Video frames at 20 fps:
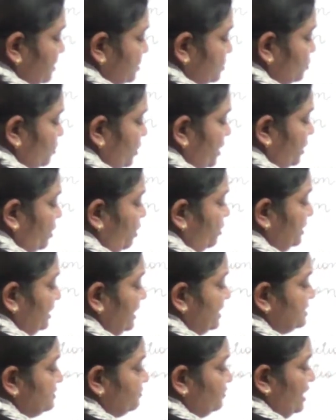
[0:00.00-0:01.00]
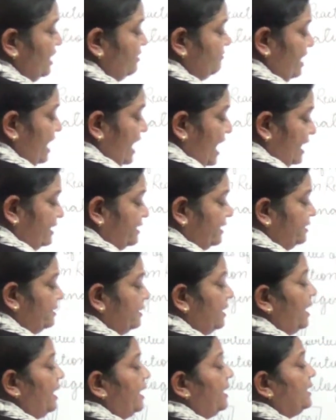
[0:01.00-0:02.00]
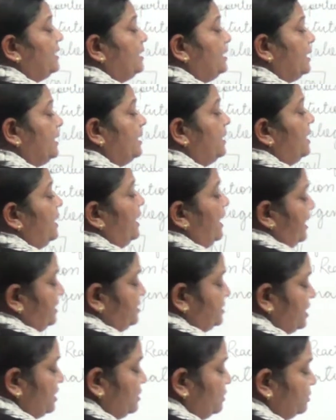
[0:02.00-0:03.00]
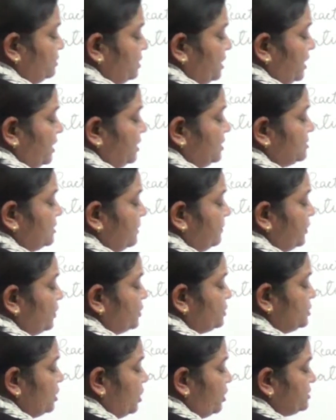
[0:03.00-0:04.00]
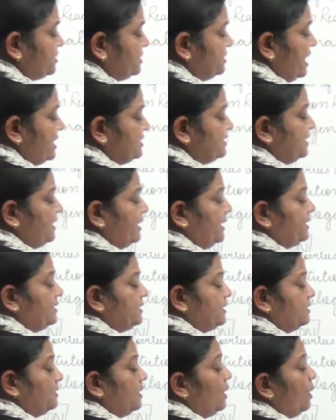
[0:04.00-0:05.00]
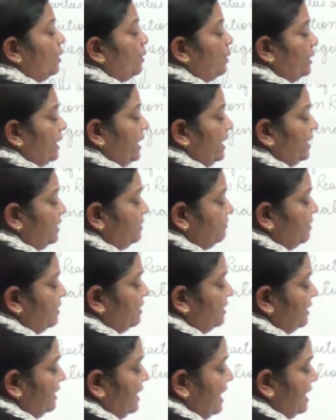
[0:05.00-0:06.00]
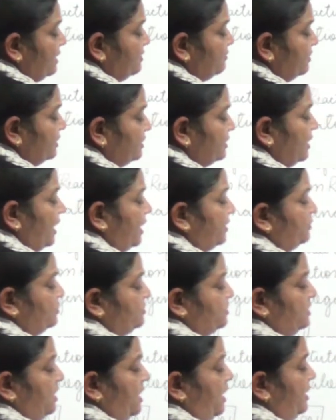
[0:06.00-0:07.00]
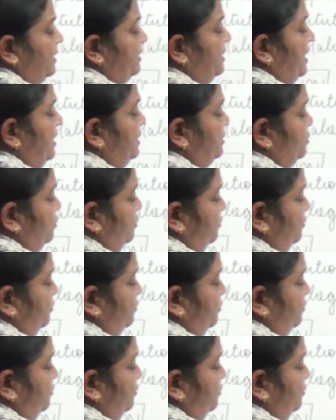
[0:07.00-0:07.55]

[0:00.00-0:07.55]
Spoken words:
is going on. Yes, we have added here HNO3, suppose the oxidizing agent. Okay, it will react with hydrogen iodide to